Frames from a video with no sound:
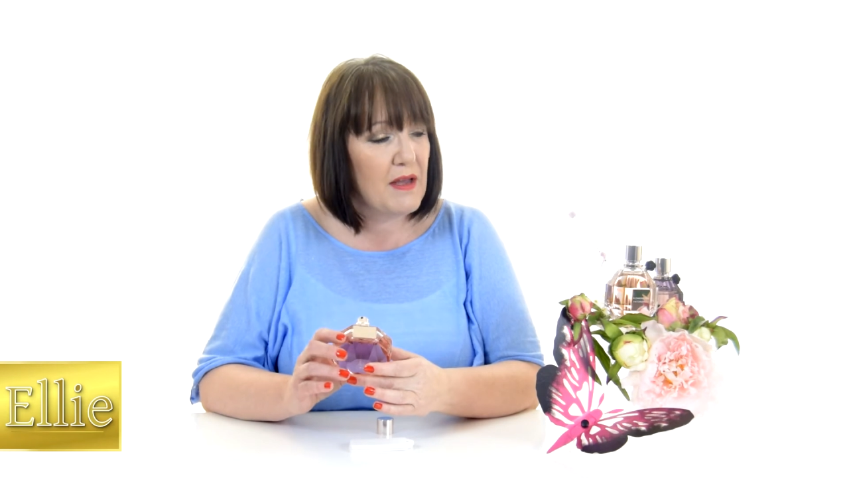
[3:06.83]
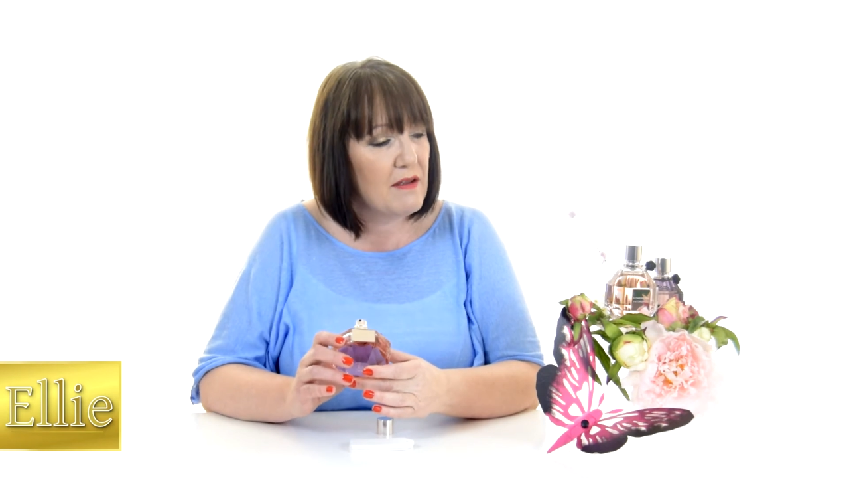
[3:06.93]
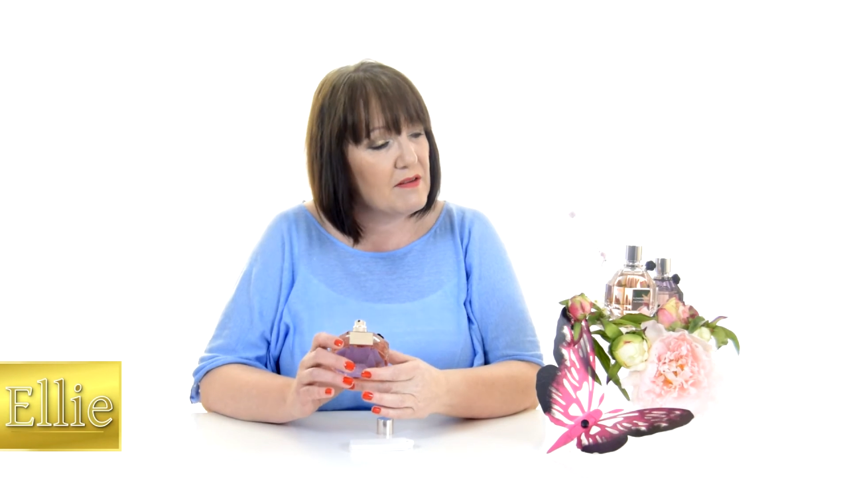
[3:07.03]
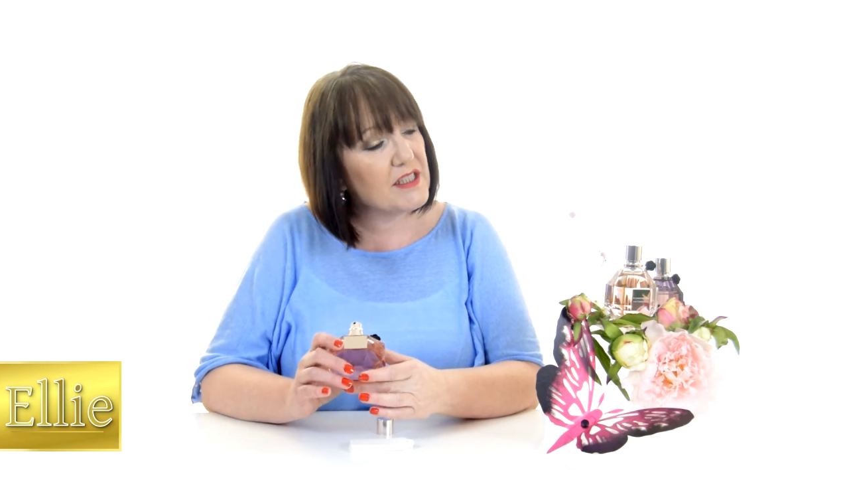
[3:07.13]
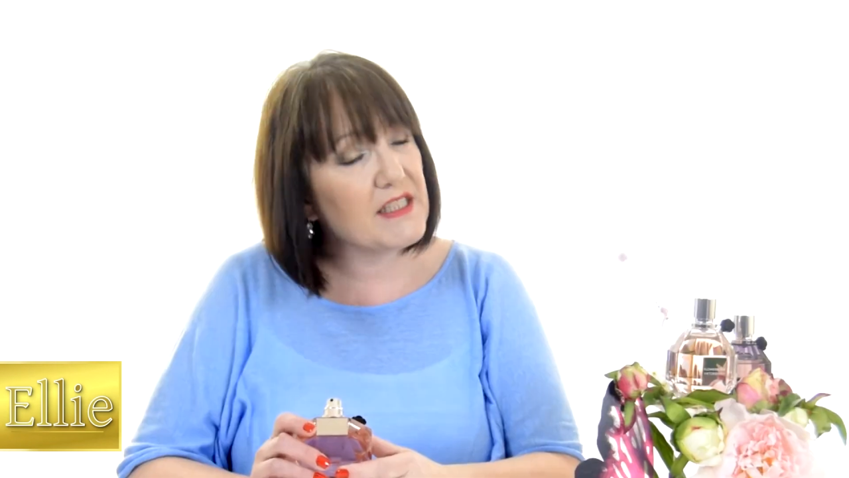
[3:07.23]

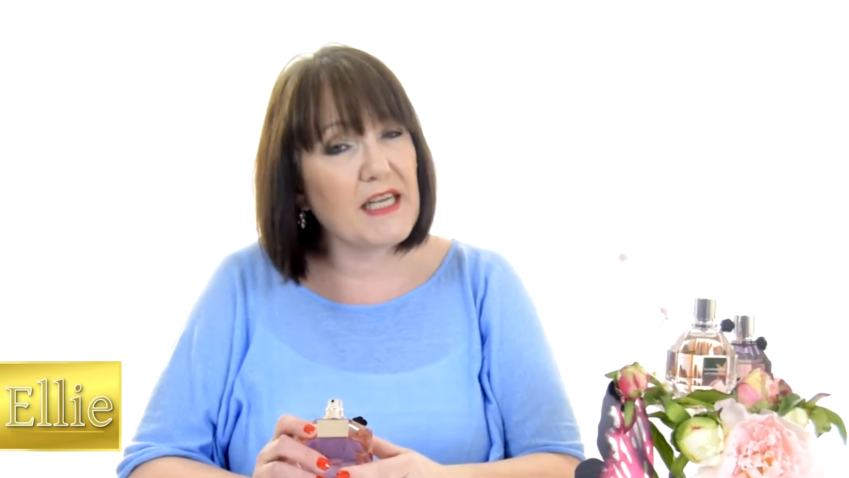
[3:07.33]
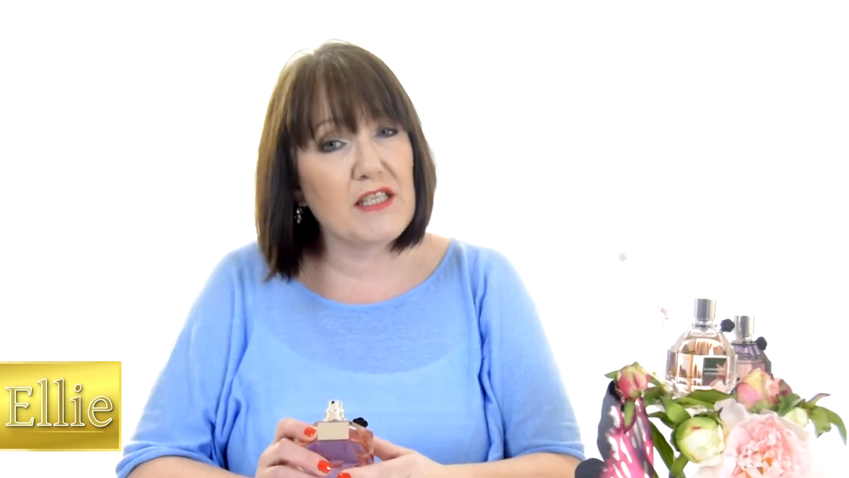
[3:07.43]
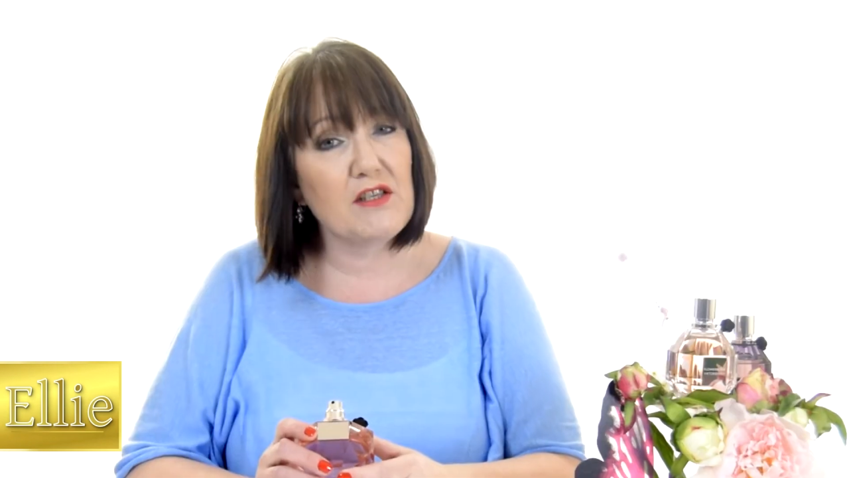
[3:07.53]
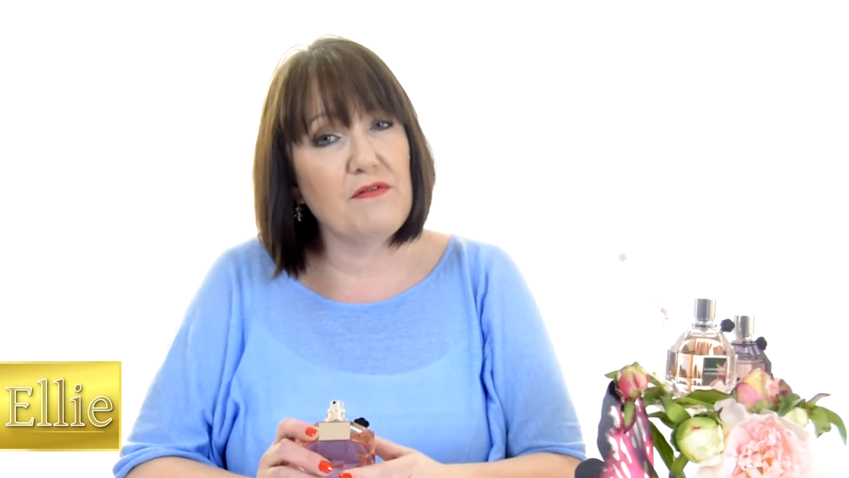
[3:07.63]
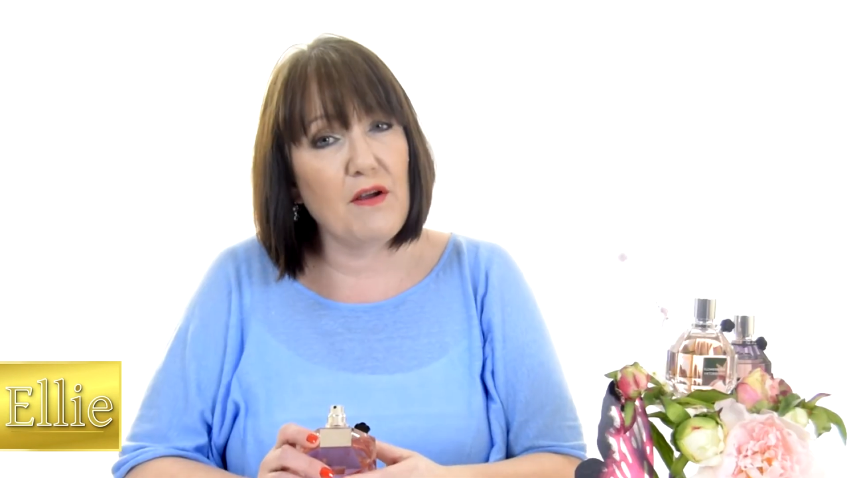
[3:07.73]
here is the
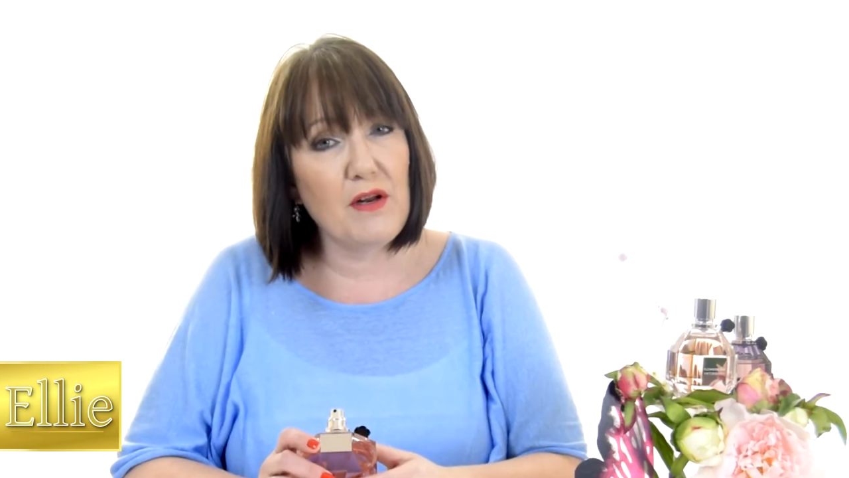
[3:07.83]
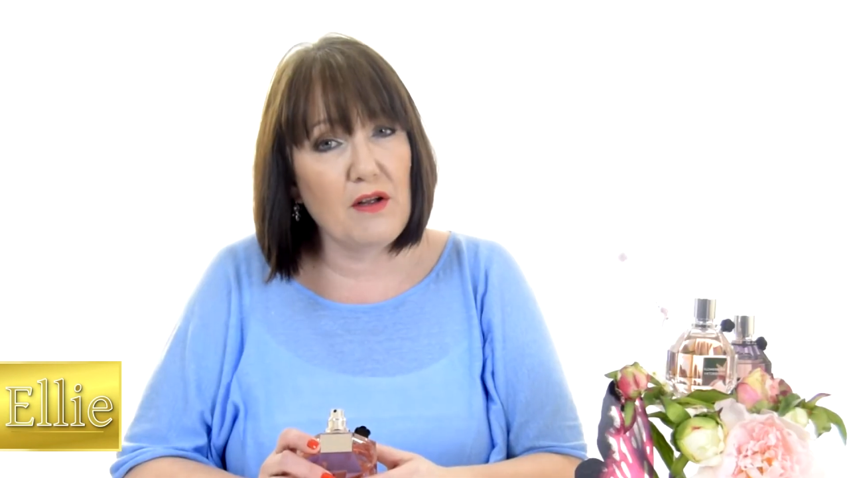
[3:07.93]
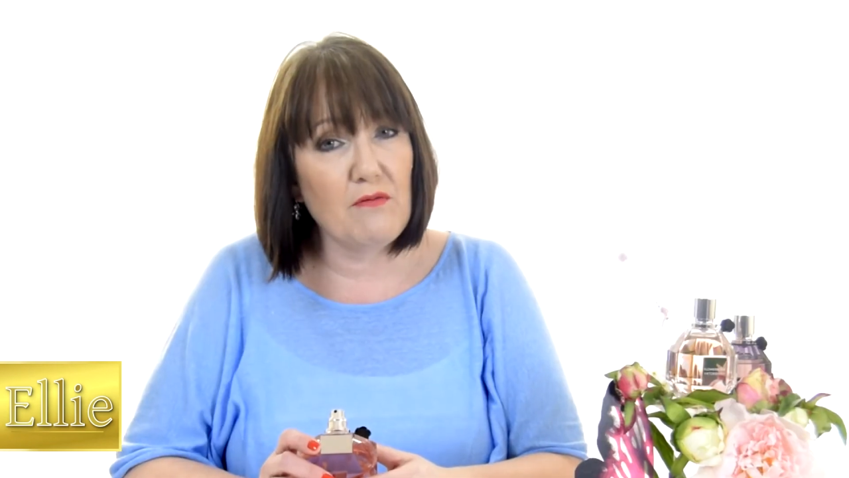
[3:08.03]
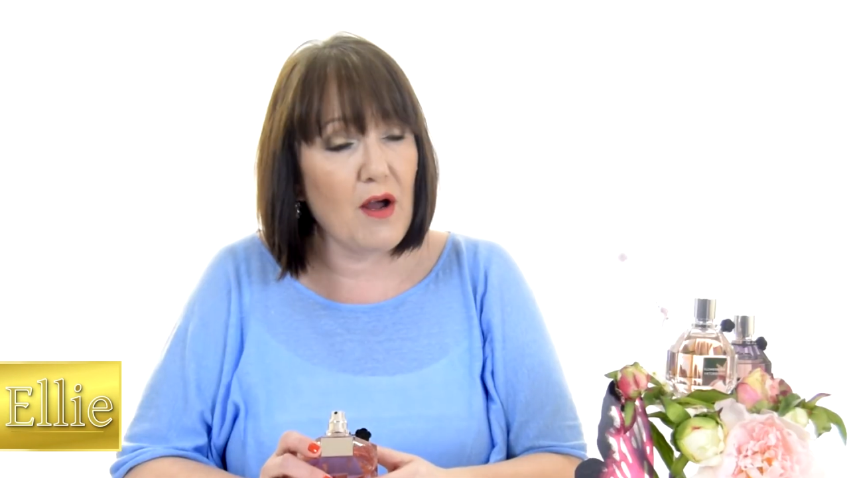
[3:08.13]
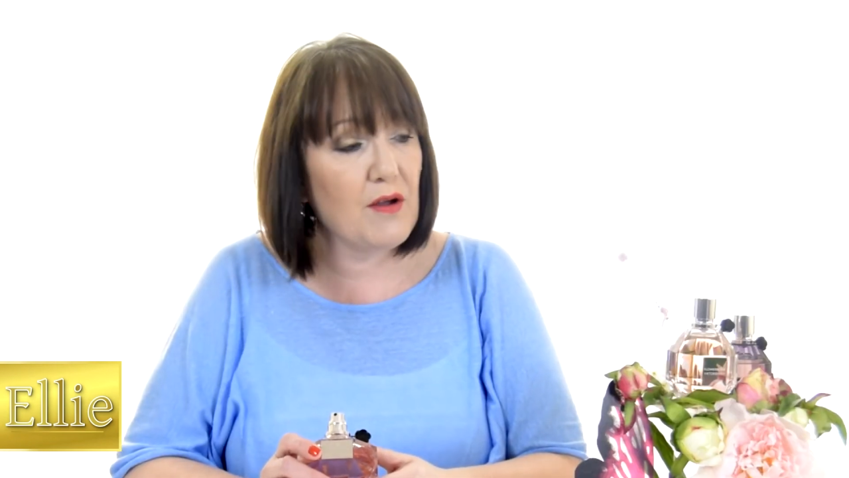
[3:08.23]

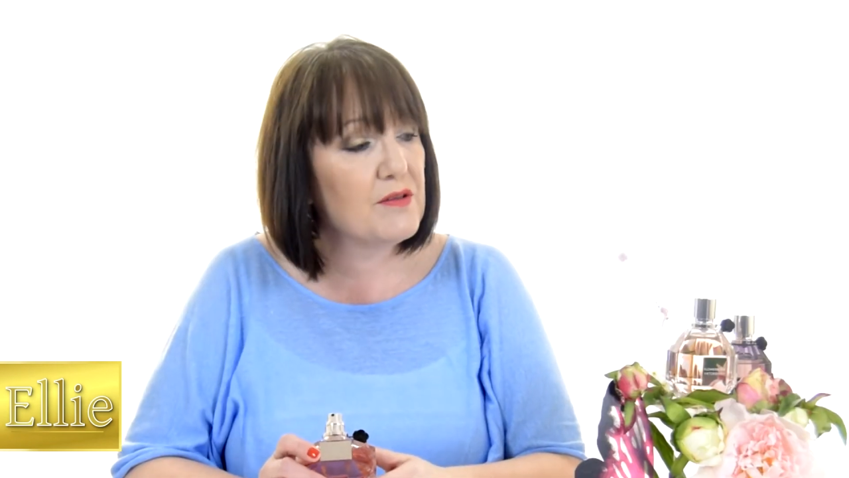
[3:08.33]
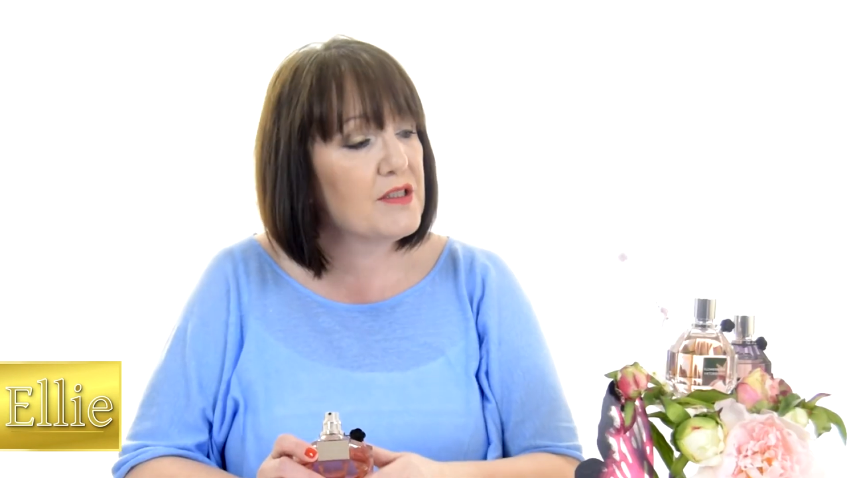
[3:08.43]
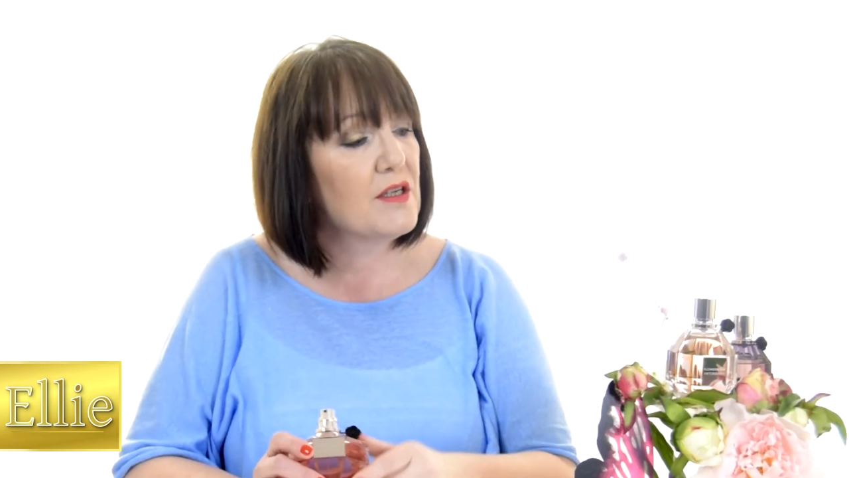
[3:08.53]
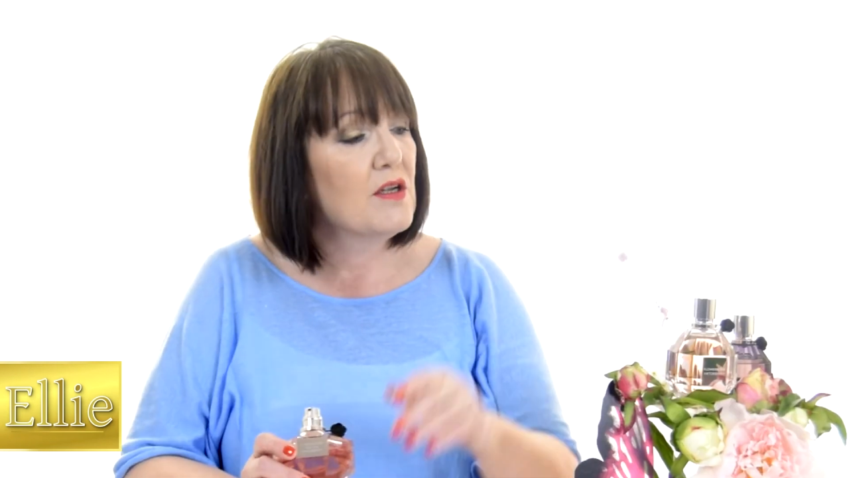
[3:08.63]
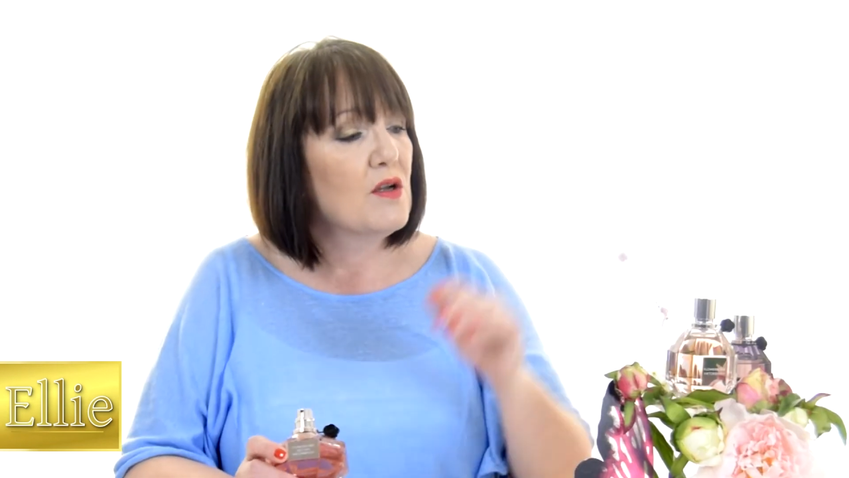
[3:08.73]
Centifolia Rose,